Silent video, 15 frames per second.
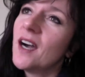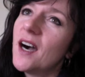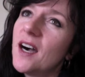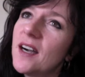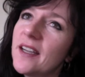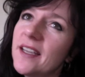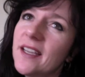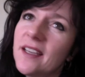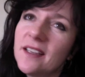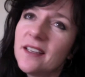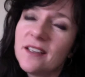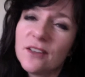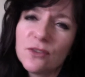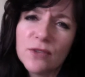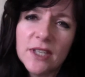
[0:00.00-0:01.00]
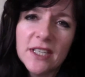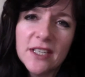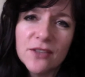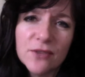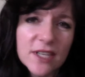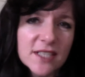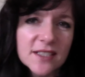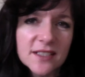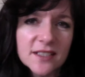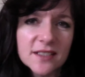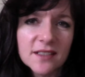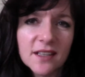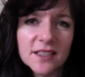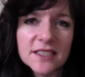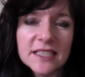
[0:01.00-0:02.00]
I had a really restless
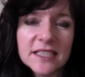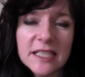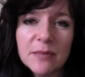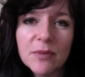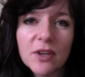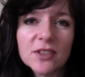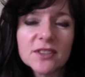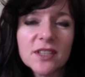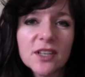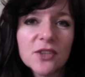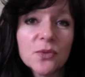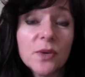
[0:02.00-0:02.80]
night's sleep last night.